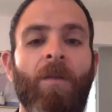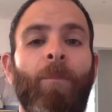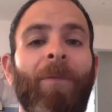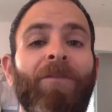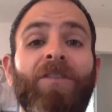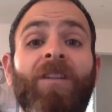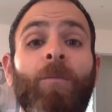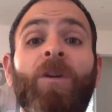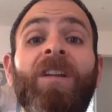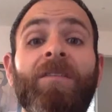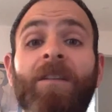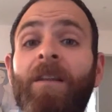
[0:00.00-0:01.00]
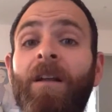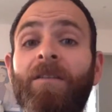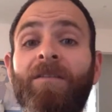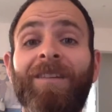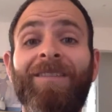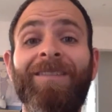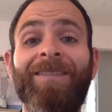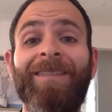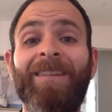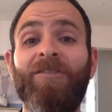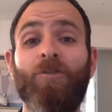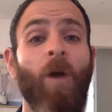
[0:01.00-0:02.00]
But for some reason, there's this,
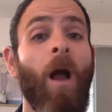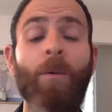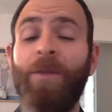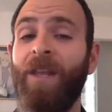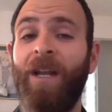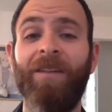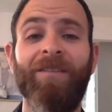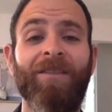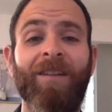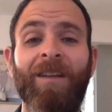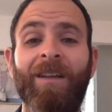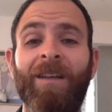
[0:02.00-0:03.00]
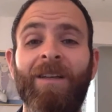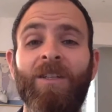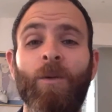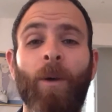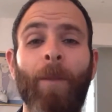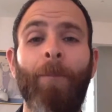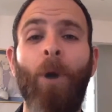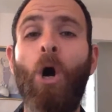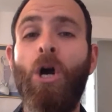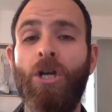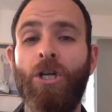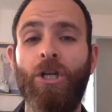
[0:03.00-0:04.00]
this draw within us to want to
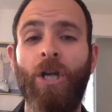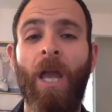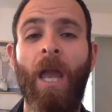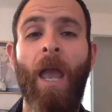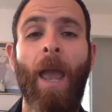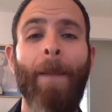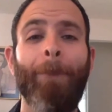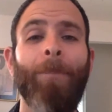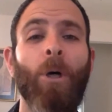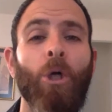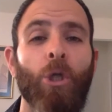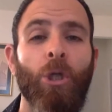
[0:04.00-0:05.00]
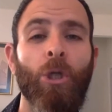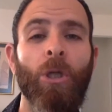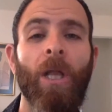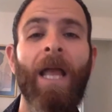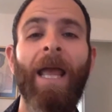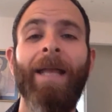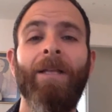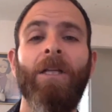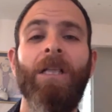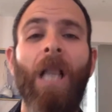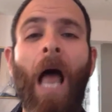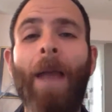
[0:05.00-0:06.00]
push and pull and
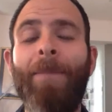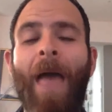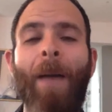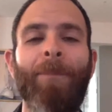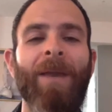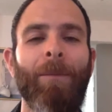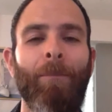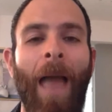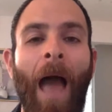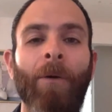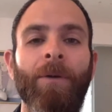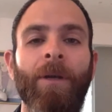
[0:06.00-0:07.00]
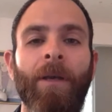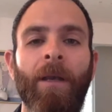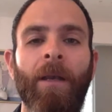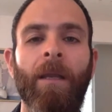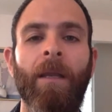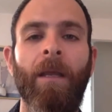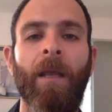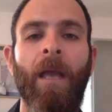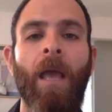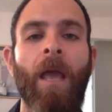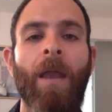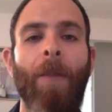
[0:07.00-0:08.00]
climb that big mountain.
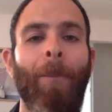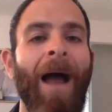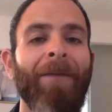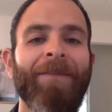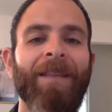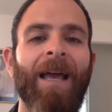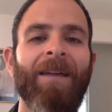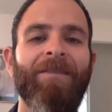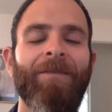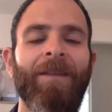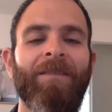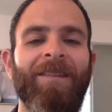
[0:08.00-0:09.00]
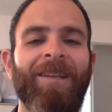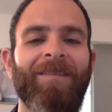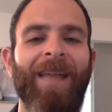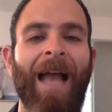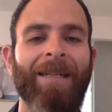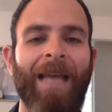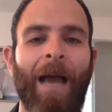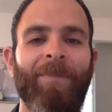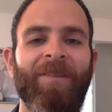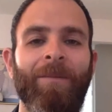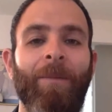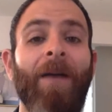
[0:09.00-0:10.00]
Now, my philosophy is the exact
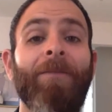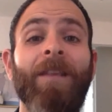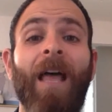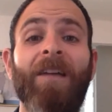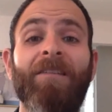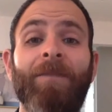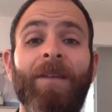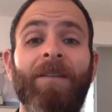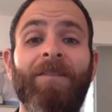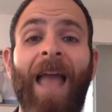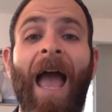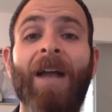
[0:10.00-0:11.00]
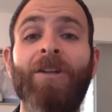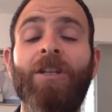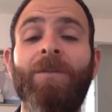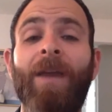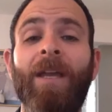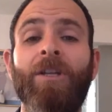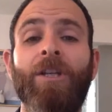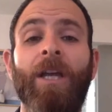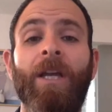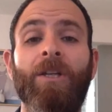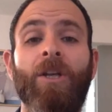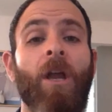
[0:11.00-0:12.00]
opposite. My philosophy is to actually make
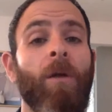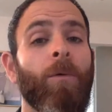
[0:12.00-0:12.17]
change.